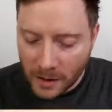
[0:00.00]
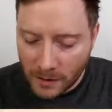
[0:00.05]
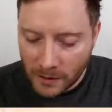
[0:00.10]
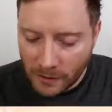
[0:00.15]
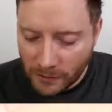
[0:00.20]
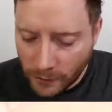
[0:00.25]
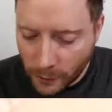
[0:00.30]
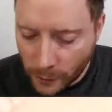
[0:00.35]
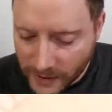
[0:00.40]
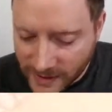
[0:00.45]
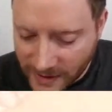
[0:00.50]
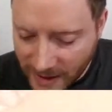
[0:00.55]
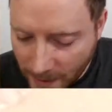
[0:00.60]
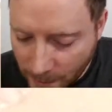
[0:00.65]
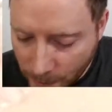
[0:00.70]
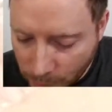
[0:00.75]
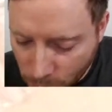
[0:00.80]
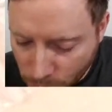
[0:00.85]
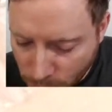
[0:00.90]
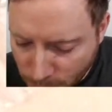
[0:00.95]
For
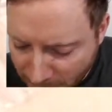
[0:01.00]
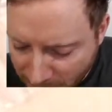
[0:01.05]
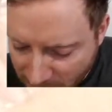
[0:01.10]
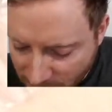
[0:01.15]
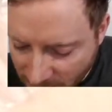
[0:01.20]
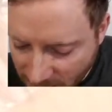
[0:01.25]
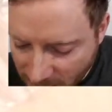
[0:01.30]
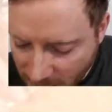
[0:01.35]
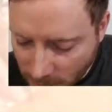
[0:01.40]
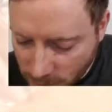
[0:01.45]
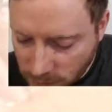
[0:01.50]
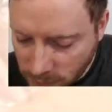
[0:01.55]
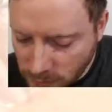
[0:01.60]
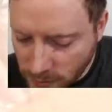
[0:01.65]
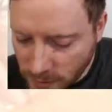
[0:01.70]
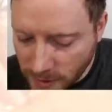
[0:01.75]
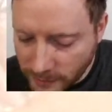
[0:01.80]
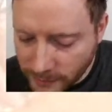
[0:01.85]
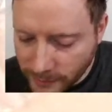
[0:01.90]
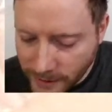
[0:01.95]
example, maybe,
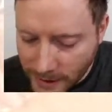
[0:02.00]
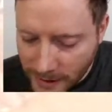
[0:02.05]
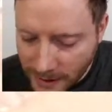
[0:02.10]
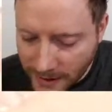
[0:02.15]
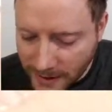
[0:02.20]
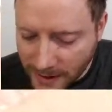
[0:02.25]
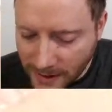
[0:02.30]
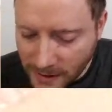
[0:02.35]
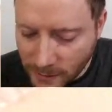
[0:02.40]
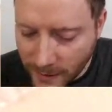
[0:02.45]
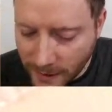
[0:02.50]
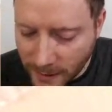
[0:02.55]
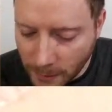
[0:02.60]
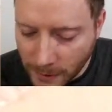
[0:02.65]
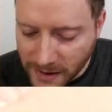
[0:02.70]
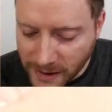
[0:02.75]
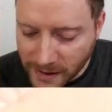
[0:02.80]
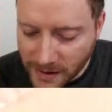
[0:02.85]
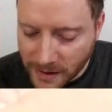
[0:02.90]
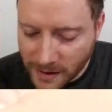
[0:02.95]
oh, I really like these red
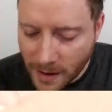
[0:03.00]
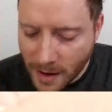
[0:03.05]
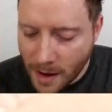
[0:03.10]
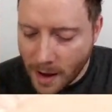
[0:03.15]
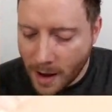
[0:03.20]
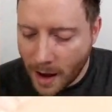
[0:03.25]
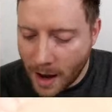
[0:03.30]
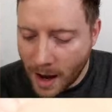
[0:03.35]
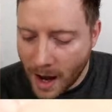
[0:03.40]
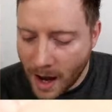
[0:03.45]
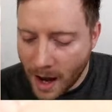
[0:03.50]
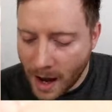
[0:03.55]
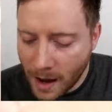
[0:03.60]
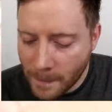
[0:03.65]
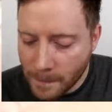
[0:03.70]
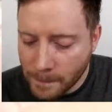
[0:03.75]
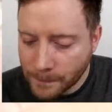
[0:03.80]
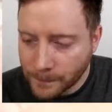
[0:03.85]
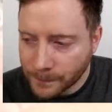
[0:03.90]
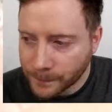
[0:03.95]
ones.
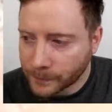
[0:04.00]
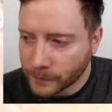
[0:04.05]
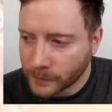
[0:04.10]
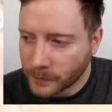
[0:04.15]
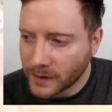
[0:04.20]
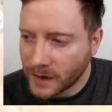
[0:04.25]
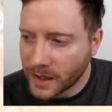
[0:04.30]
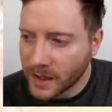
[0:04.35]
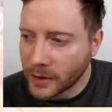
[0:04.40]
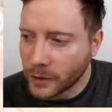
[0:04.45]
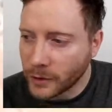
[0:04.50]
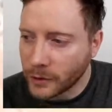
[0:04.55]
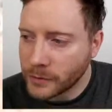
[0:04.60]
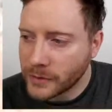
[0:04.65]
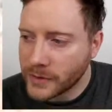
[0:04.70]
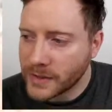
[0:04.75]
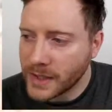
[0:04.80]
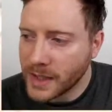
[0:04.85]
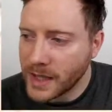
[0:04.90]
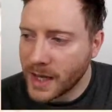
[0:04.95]
There you go.
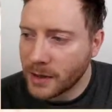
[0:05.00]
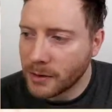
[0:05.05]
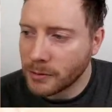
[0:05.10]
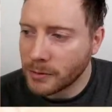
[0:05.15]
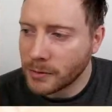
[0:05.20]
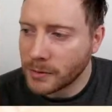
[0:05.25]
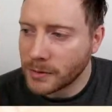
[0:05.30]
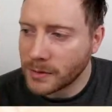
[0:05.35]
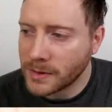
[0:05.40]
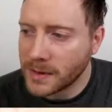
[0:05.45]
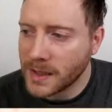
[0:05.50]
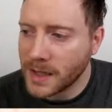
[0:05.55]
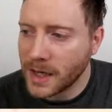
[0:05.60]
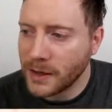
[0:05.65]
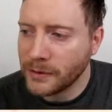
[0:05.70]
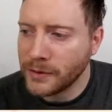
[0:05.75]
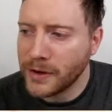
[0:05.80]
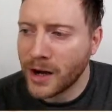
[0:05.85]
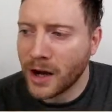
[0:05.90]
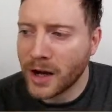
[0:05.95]
See how
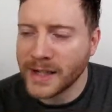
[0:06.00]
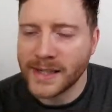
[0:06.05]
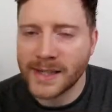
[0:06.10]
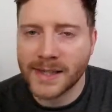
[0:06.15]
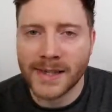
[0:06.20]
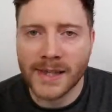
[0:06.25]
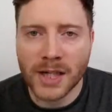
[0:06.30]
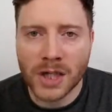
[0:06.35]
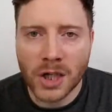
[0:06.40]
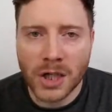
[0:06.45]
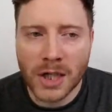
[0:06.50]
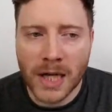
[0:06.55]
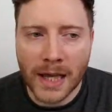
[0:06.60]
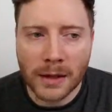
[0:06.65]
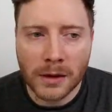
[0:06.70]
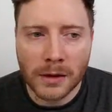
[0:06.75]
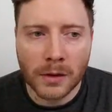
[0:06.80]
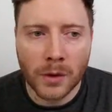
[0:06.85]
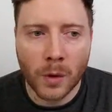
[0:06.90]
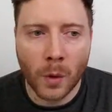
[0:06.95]
nice the
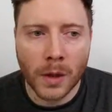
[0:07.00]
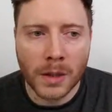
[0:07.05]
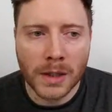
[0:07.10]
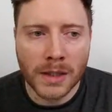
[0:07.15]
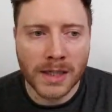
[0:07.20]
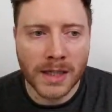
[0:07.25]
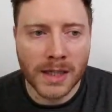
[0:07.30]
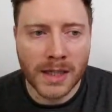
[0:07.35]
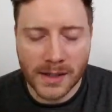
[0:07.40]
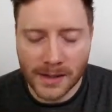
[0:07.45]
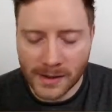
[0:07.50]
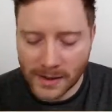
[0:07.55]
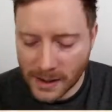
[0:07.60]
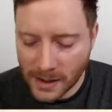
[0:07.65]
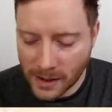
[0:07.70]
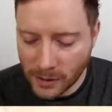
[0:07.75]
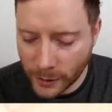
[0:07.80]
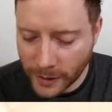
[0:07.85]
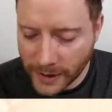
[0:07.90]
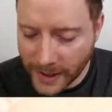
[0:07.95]
shell quality is,
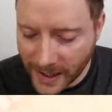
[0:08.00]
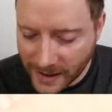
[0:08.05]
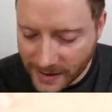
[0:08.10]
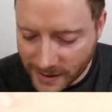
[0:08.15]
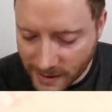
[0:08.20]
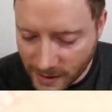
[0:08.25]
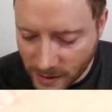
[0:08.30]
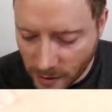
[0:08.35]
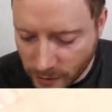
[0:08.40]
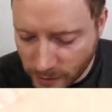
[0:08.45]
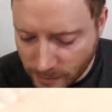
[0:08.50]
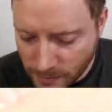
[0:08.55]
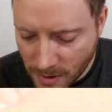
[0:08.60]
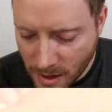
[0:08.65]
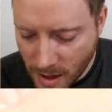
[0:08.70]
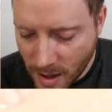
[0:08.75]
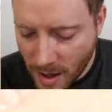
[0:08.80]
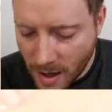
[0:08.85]
the iridescence on them.